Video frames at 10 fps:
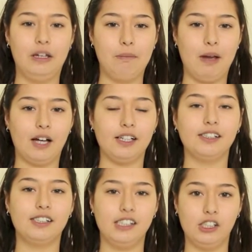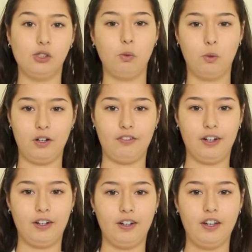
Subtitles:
impact in siege warfare.